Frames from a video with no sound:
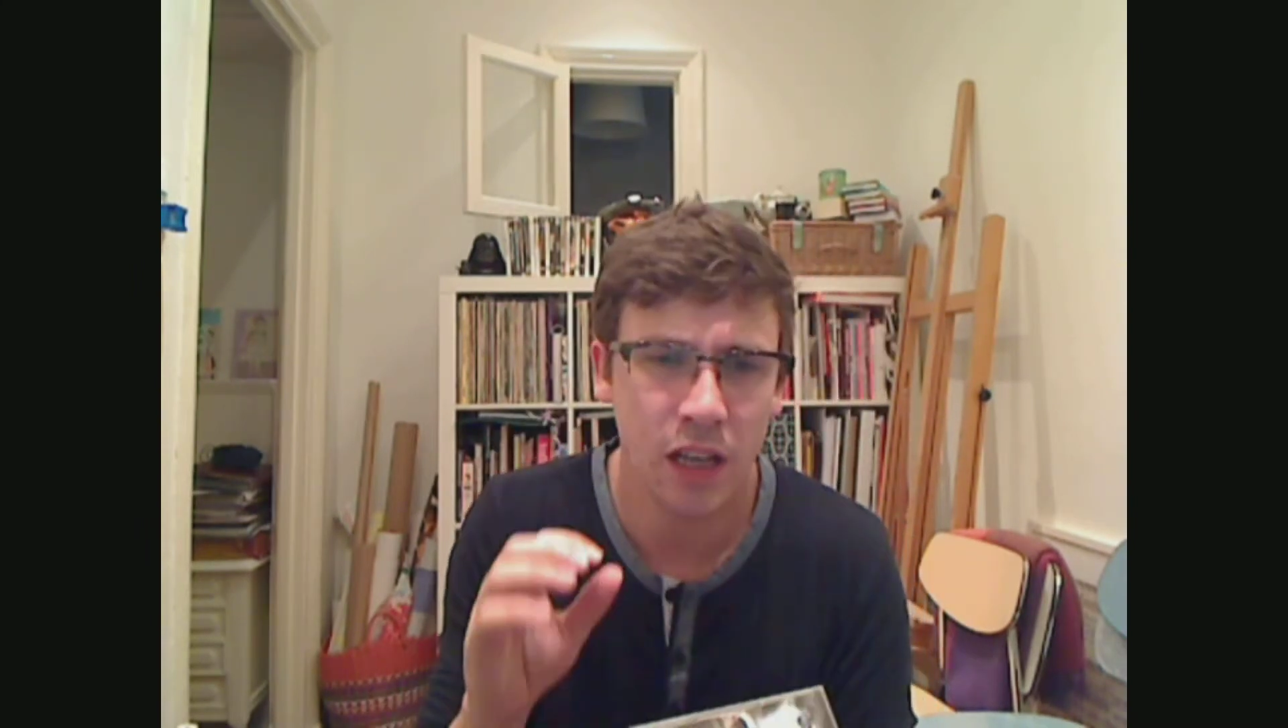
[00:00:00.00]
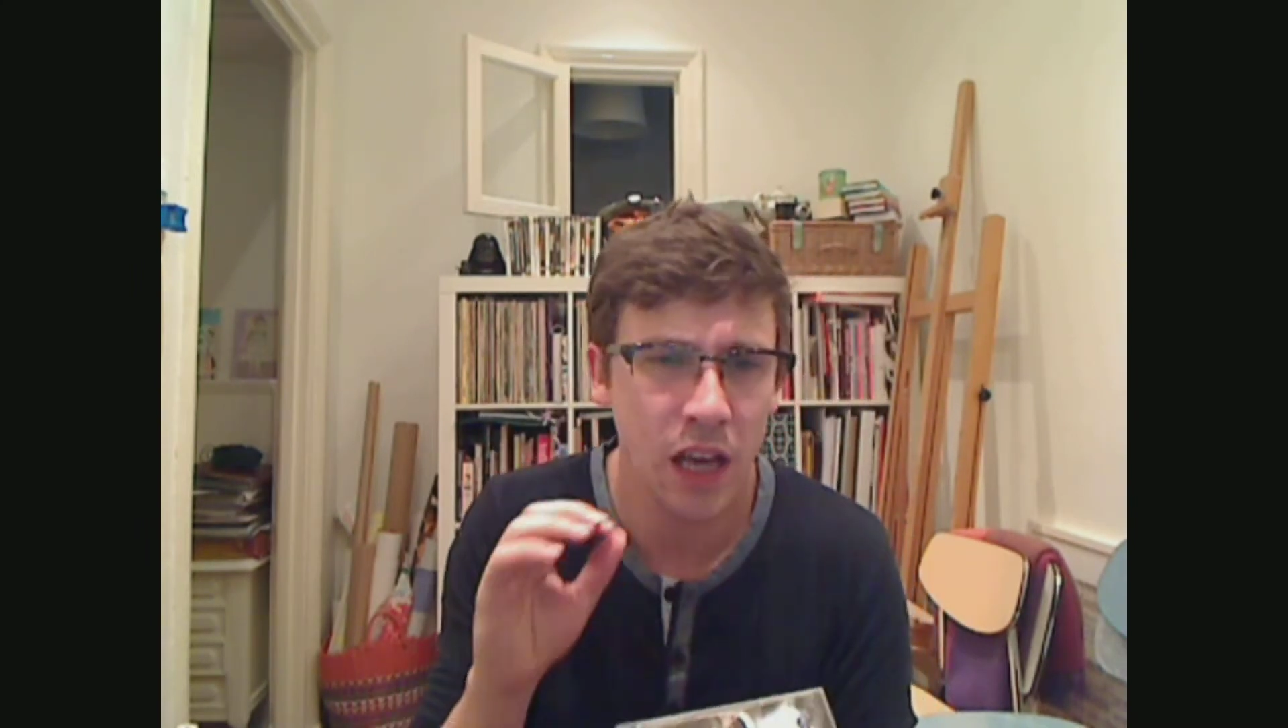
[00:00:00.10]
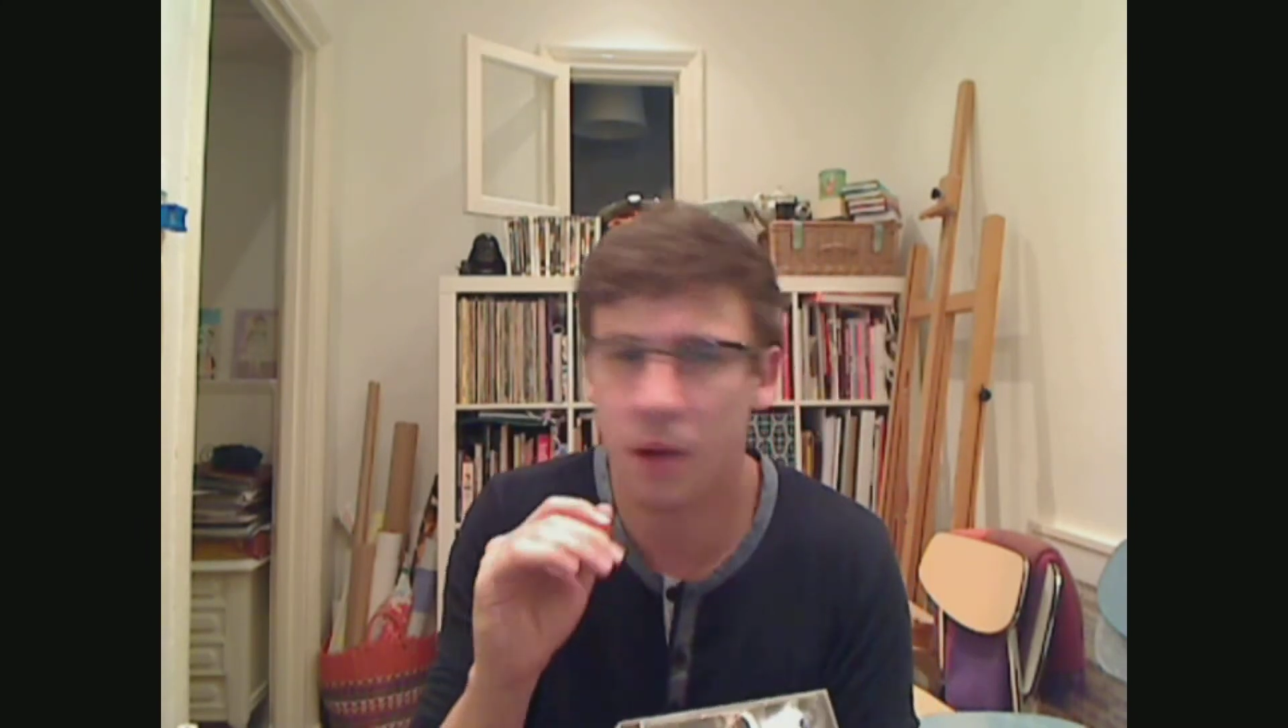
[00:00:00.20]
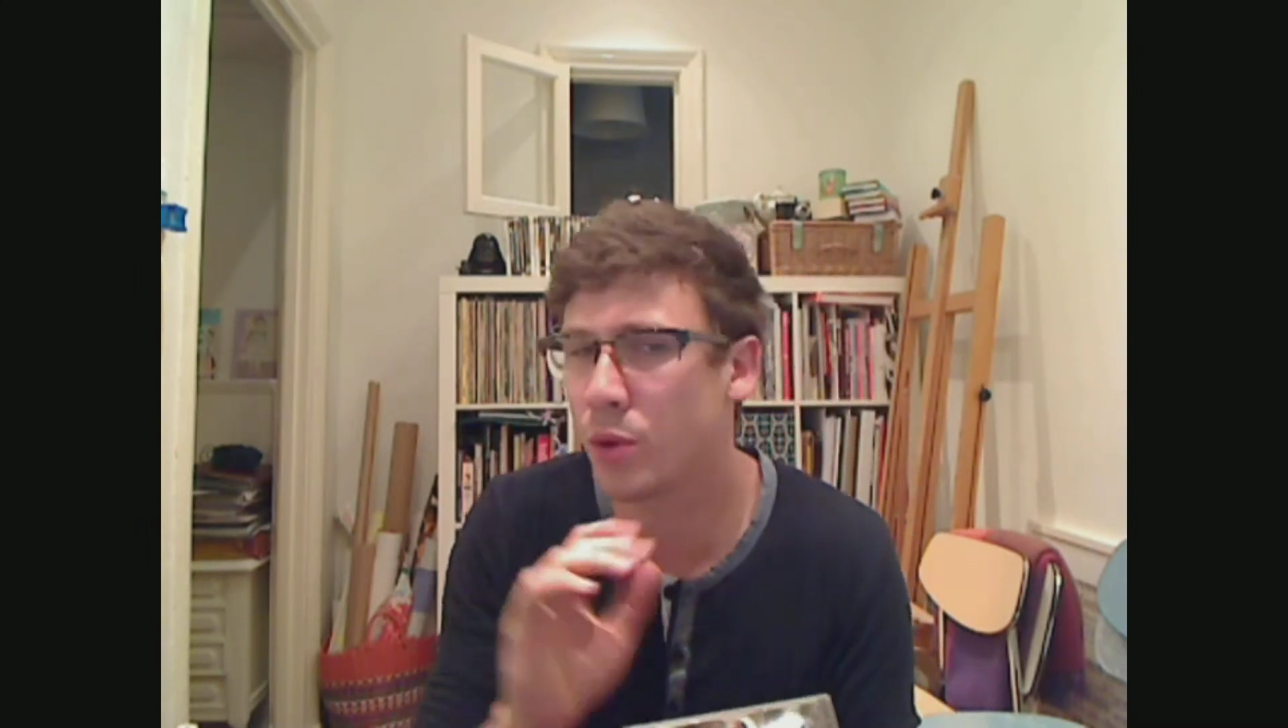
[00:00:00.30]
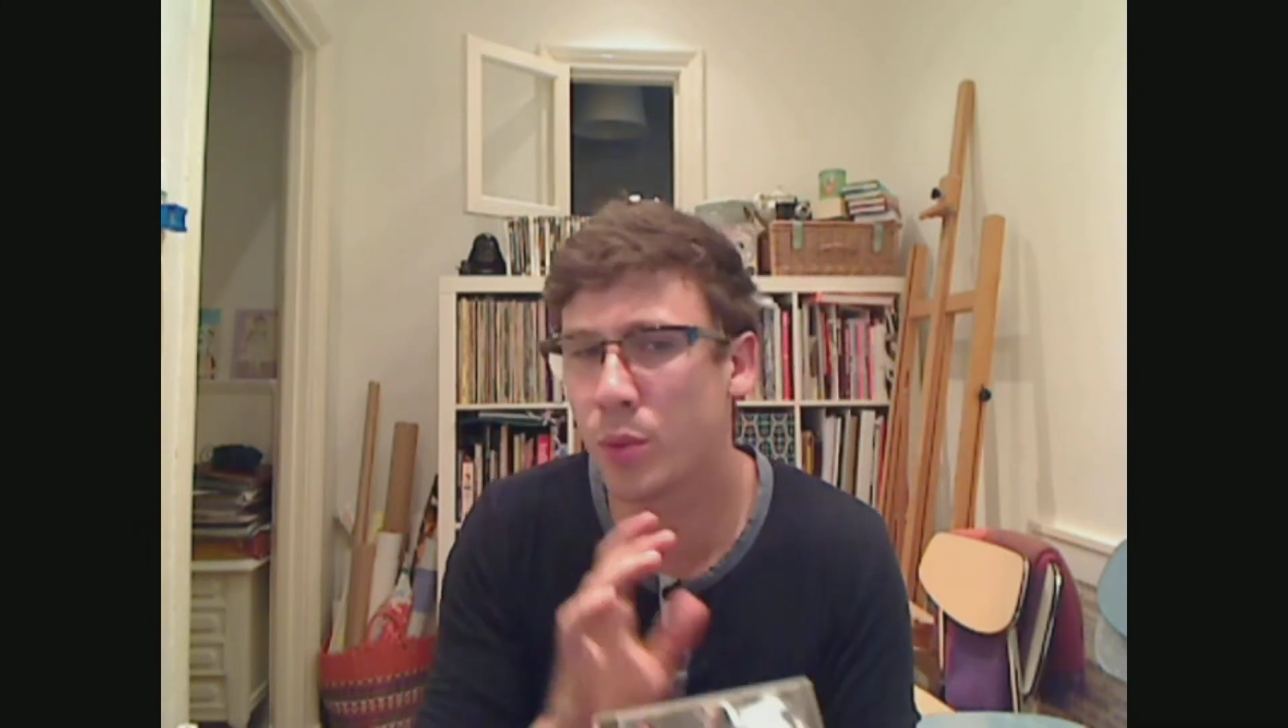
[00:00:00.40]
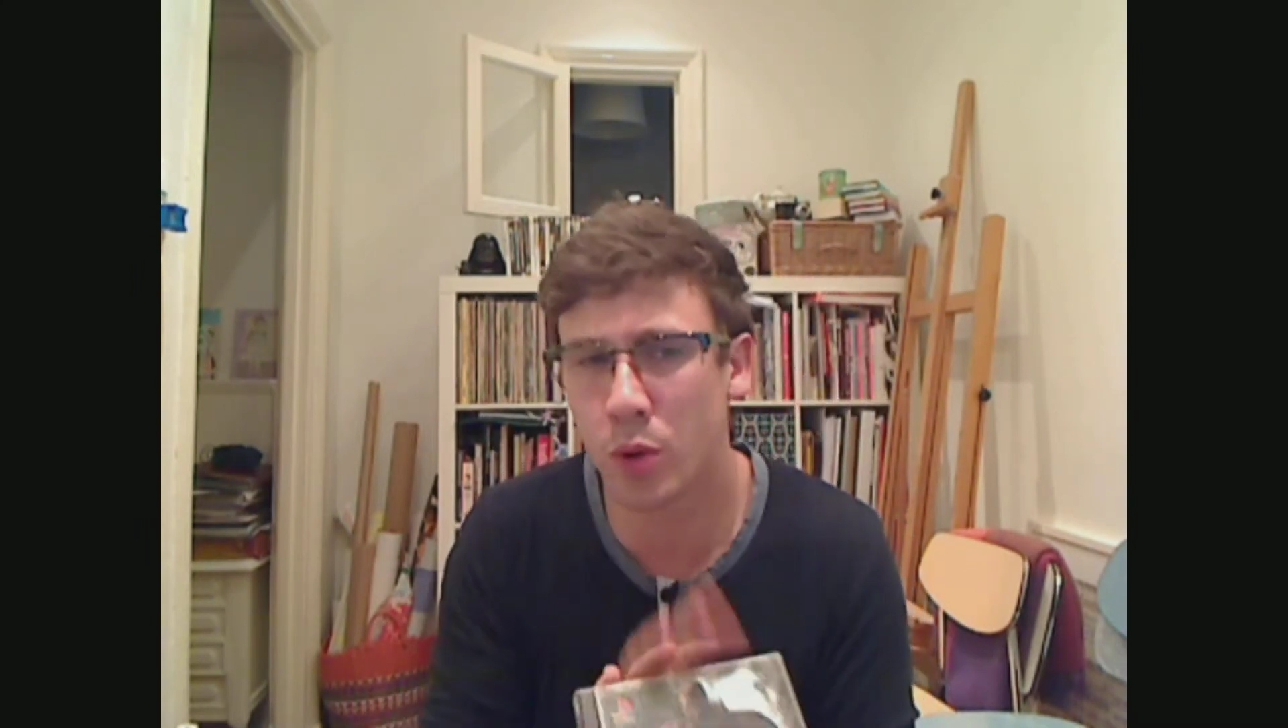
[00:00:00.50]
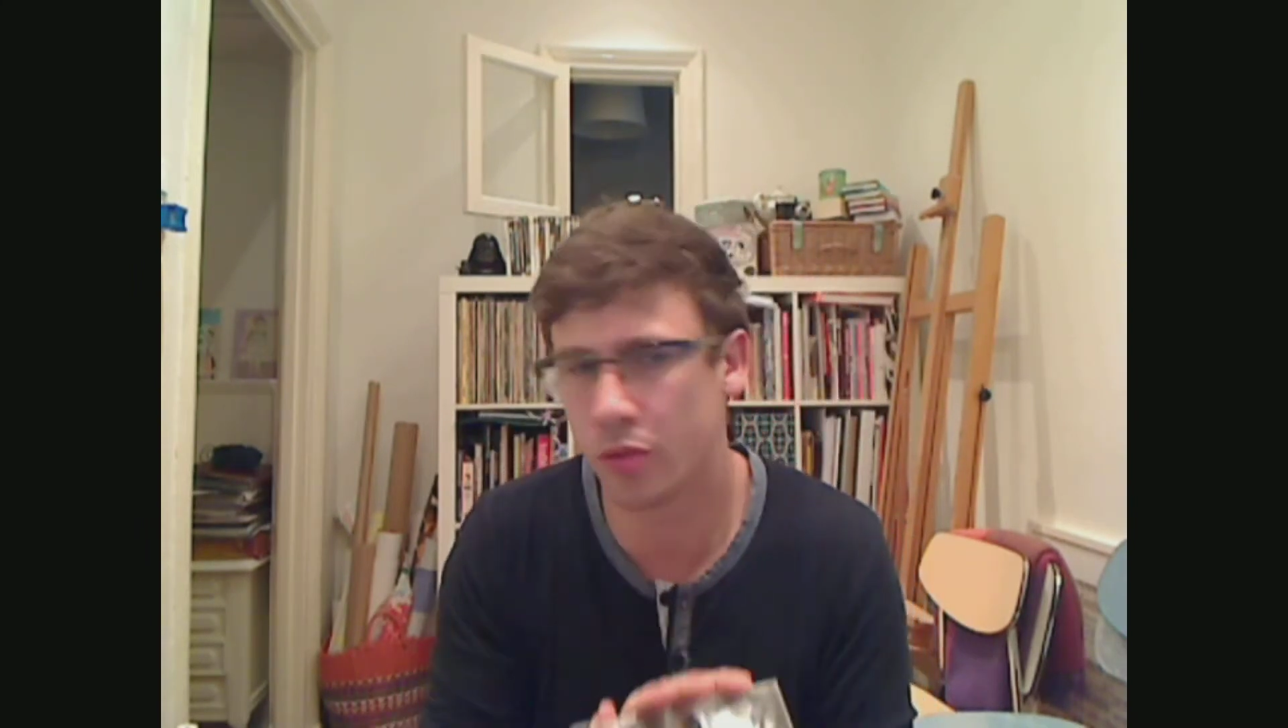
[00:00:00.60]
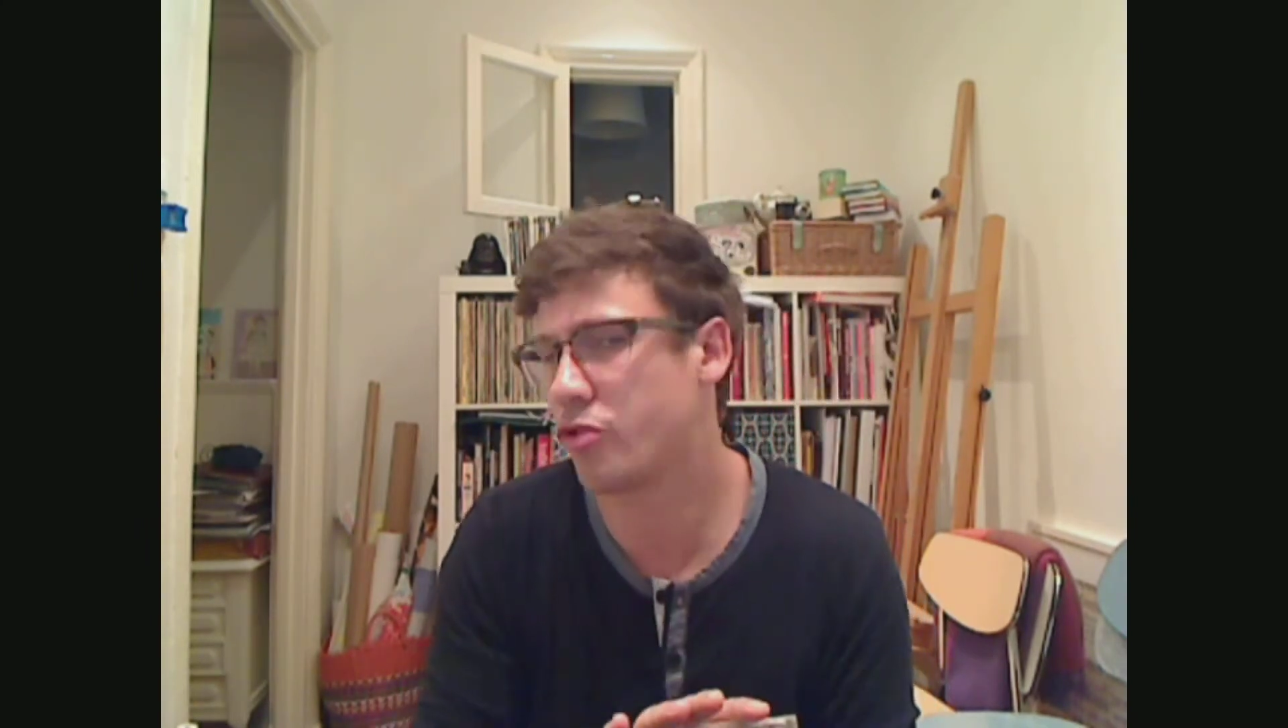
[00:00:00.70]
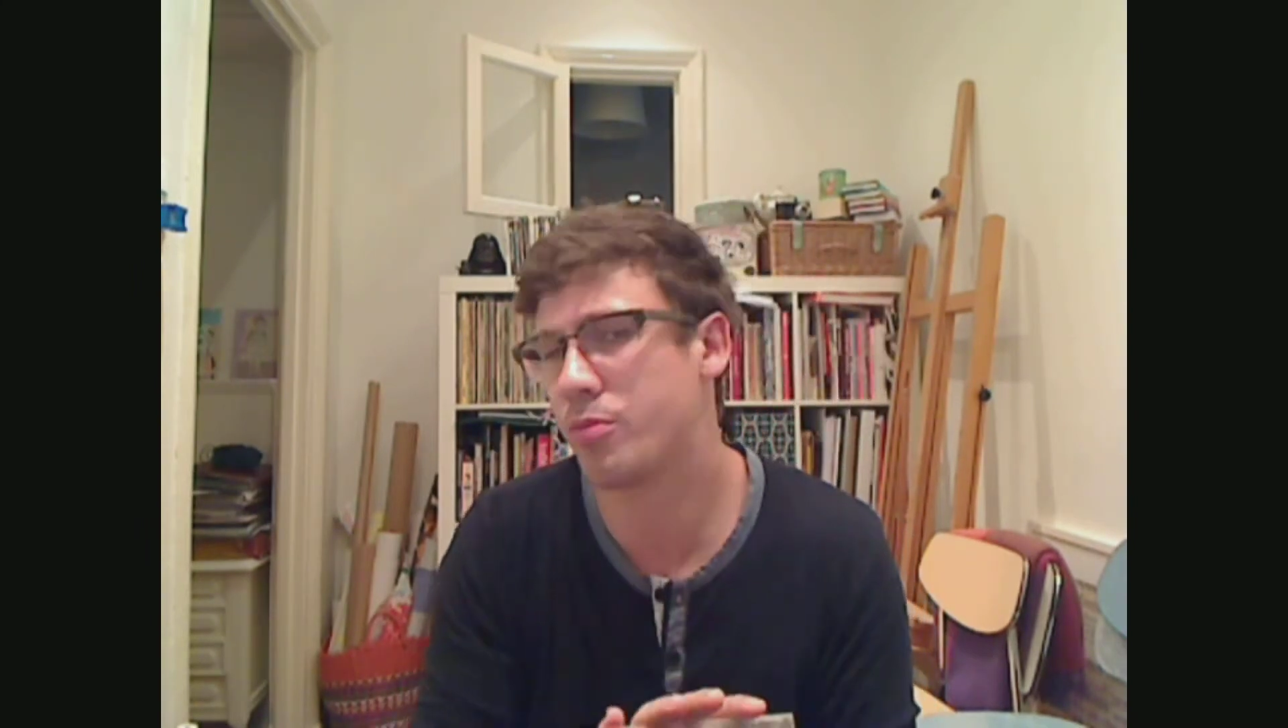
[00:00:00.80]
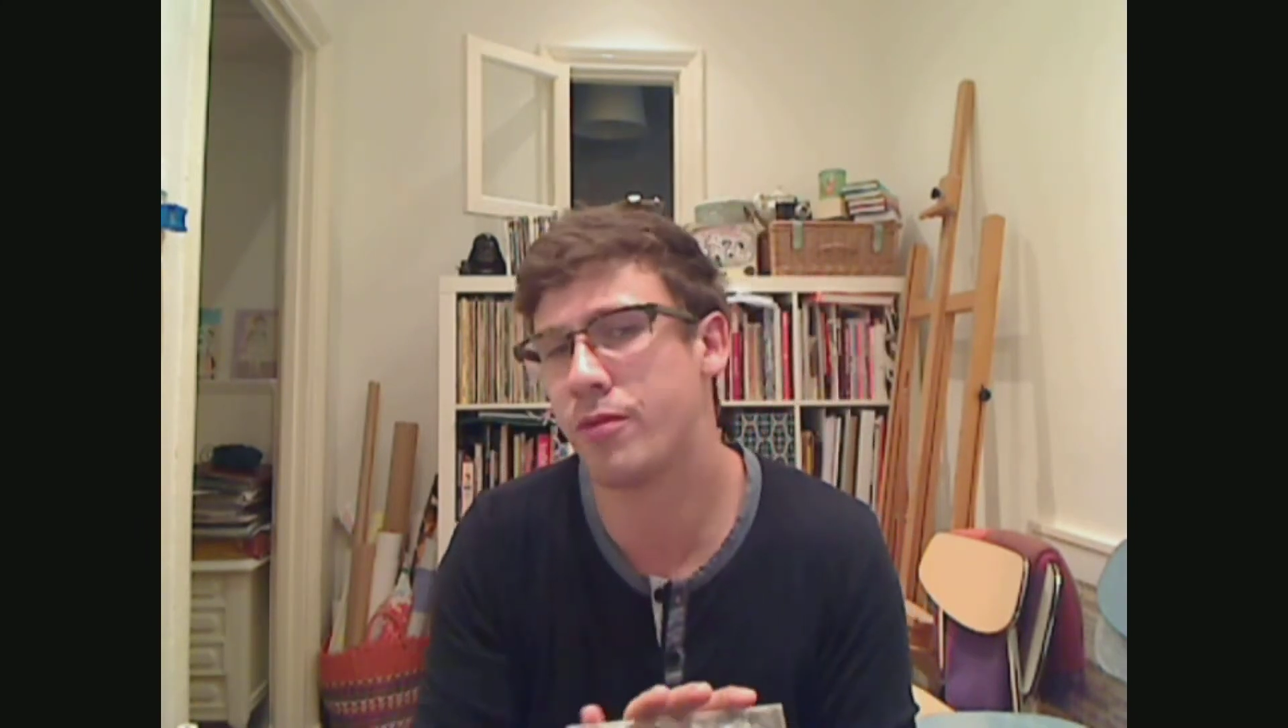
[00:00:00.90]
it was the one
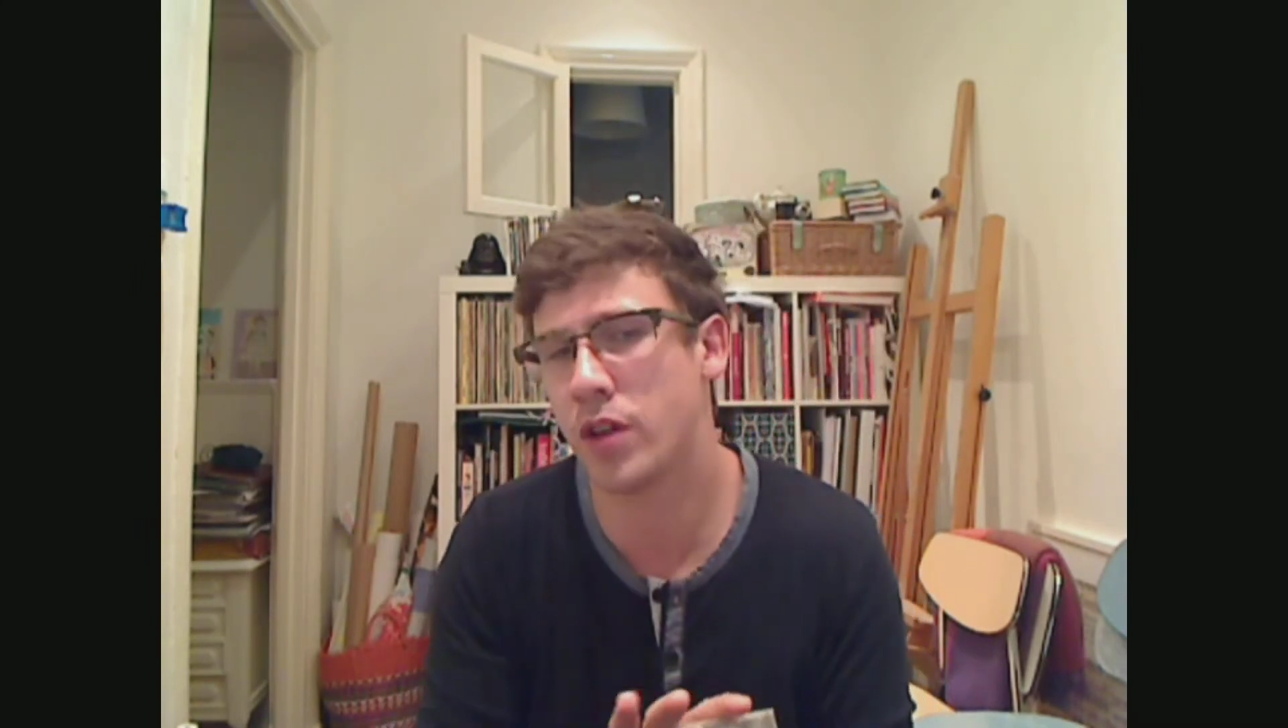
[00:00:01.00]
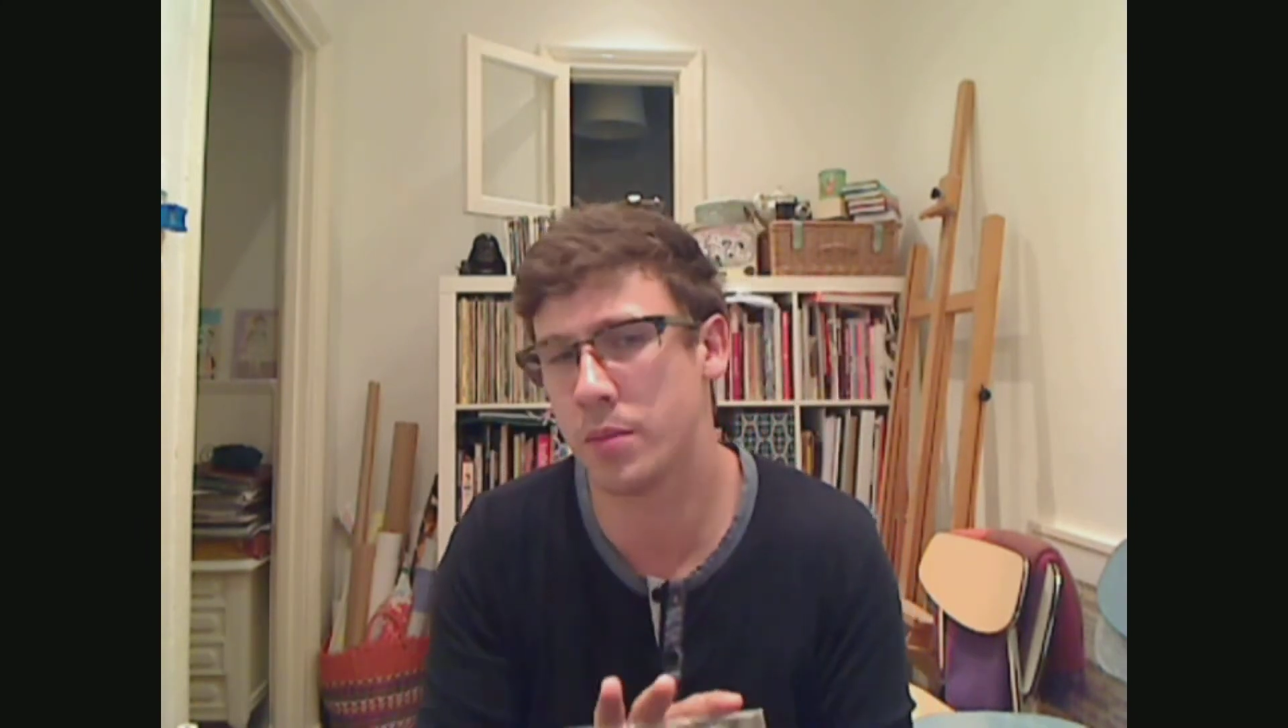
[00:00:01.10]
just before